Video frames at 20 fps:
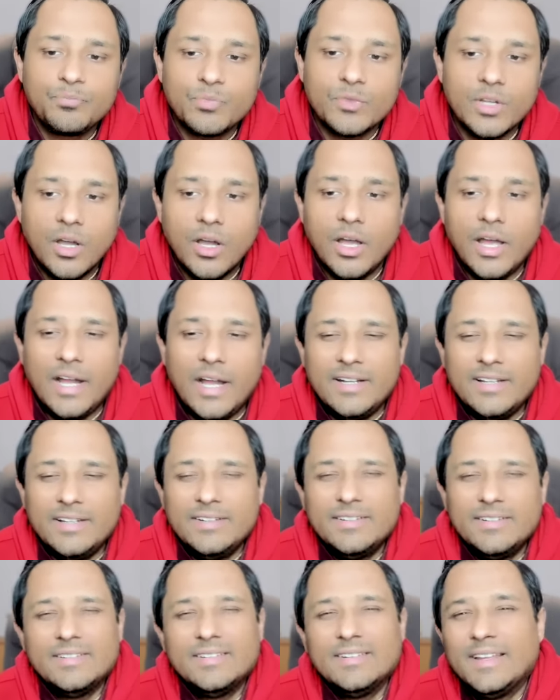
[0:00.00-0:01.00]
uh, and
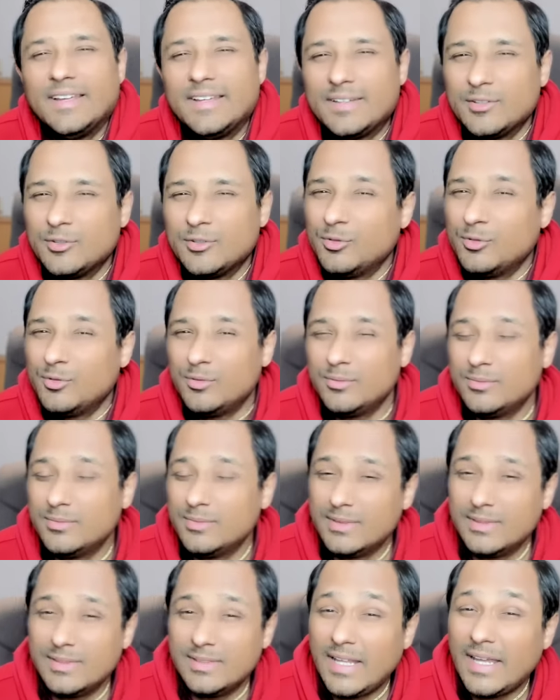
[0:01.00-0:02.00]
in like you
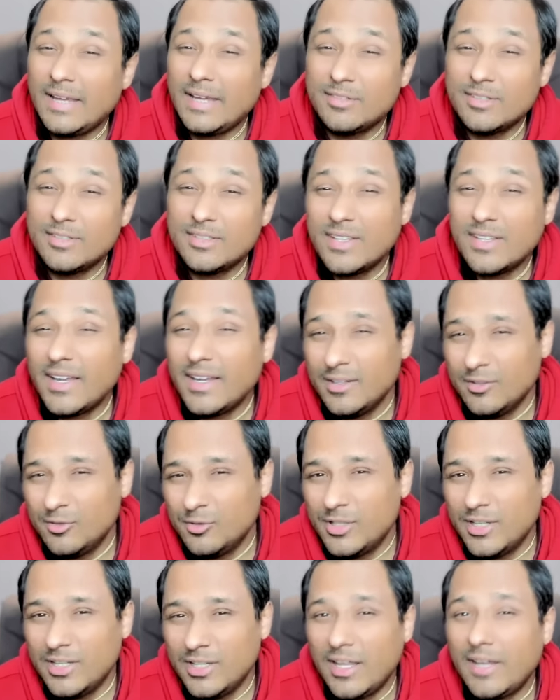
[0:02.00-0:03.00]
know lifestyle
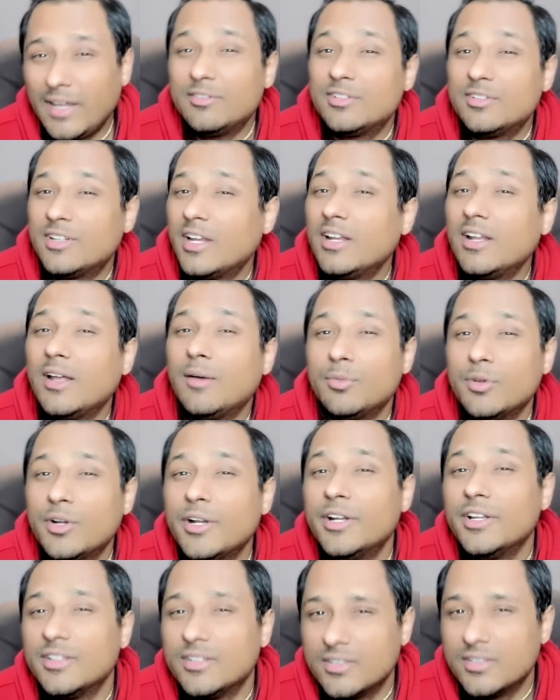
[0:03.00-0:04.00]
okay lifestyle
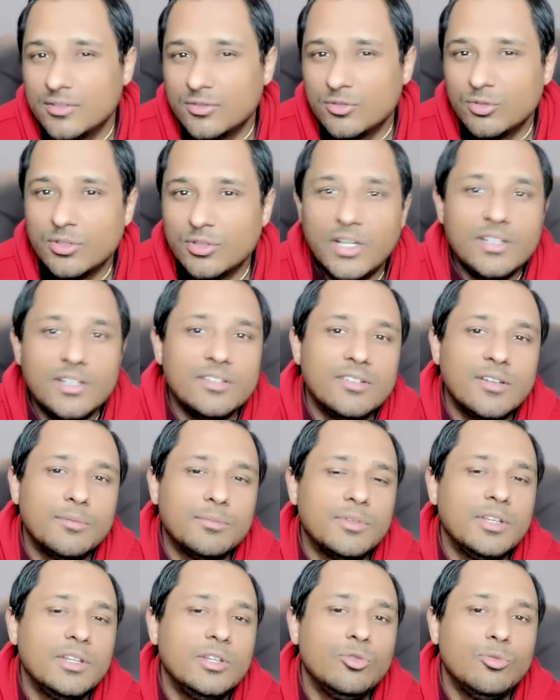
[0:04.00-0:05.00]
upgradation so that is
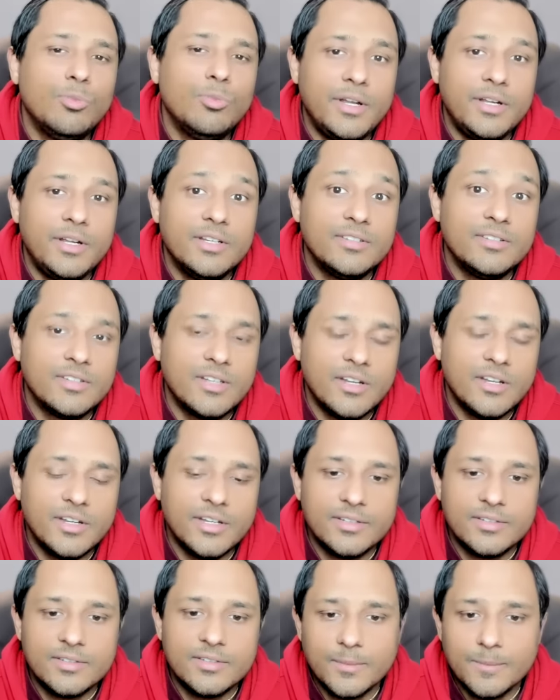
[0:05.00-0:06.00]
something you might
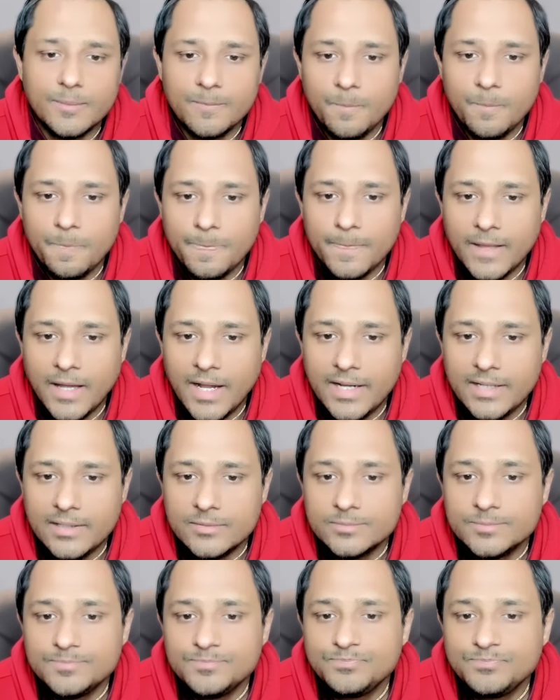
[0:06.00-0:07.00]
discourage and
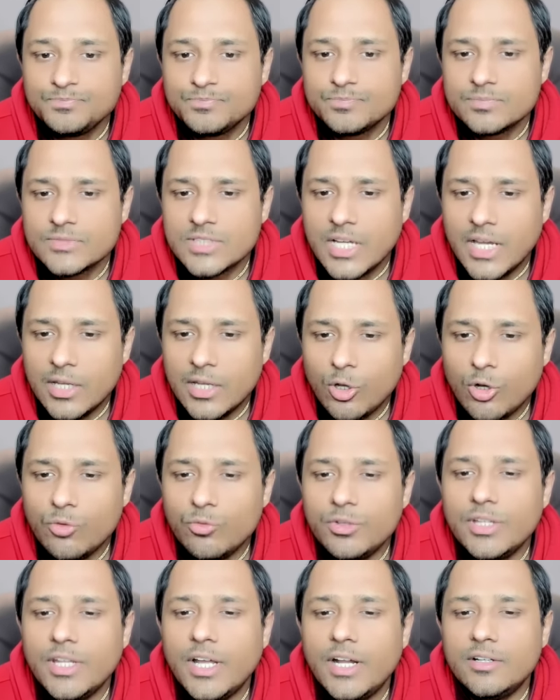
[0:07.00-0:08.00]
along
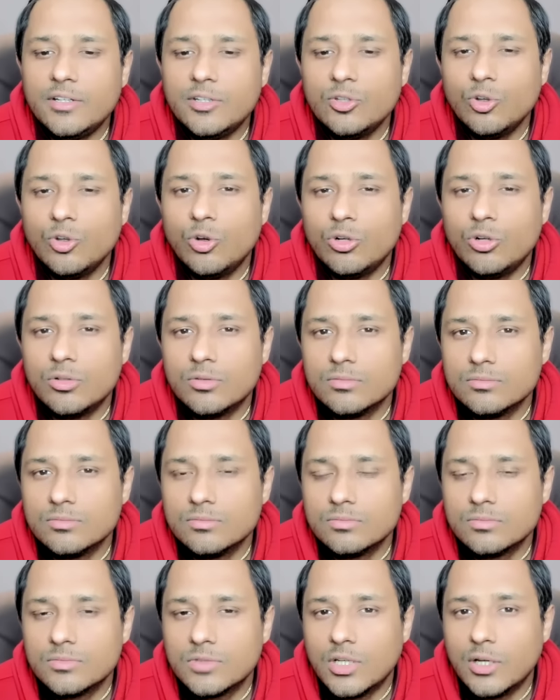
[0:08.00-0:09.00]
with that your
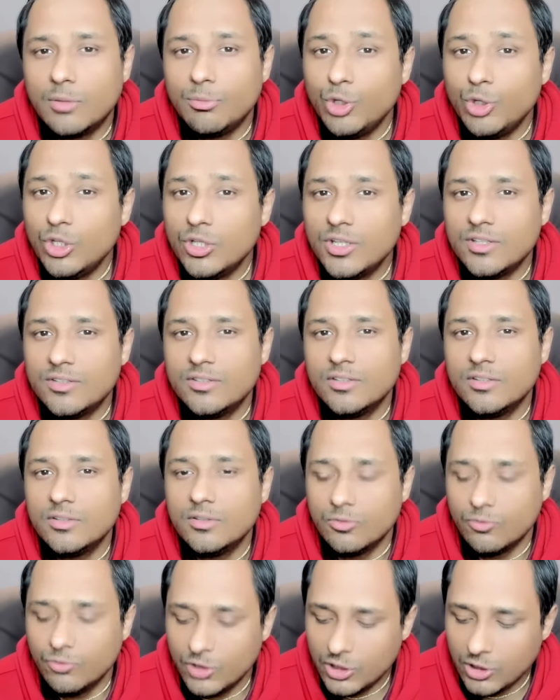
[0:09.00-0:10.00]

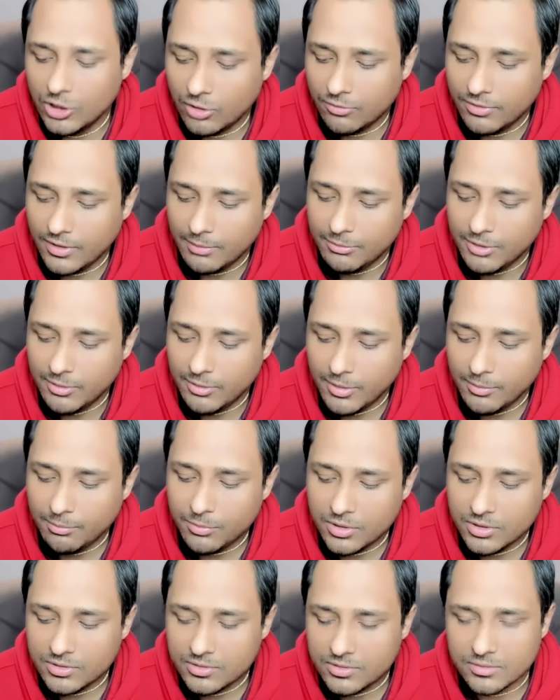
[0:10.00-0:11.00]
communication with your family
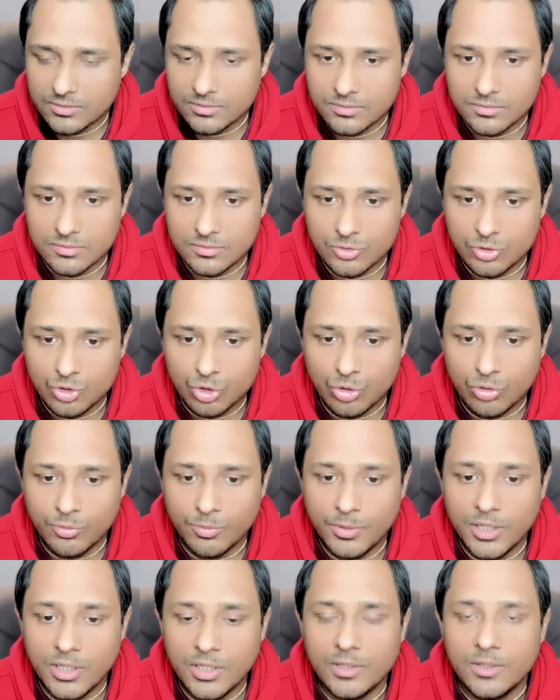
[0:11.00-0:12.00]
members should
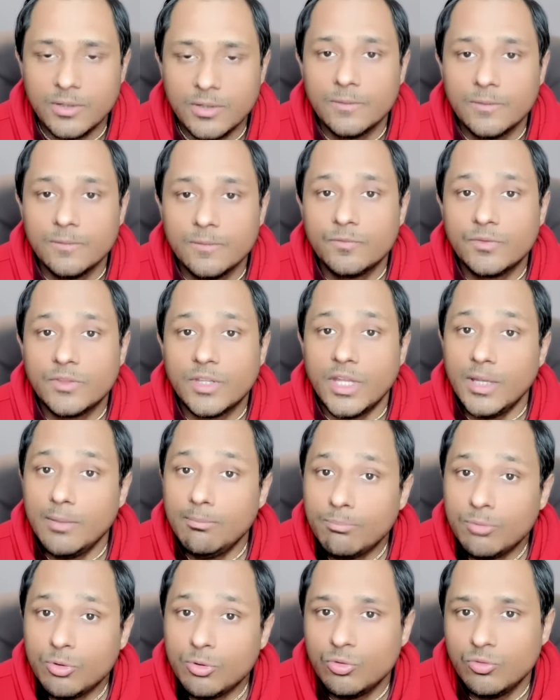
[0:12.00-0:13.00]
be
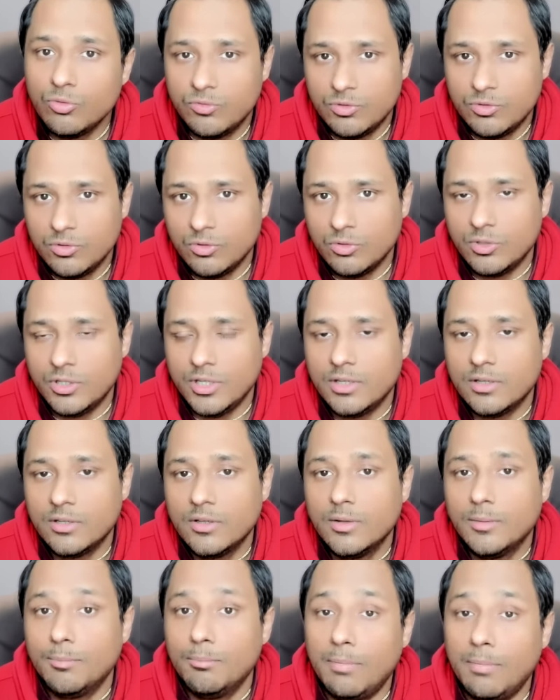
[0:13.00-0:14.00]
improved okay
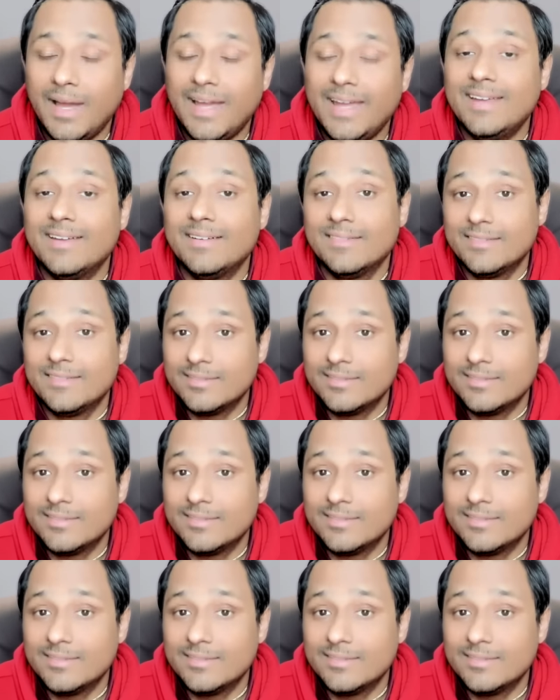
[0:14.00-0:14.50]
by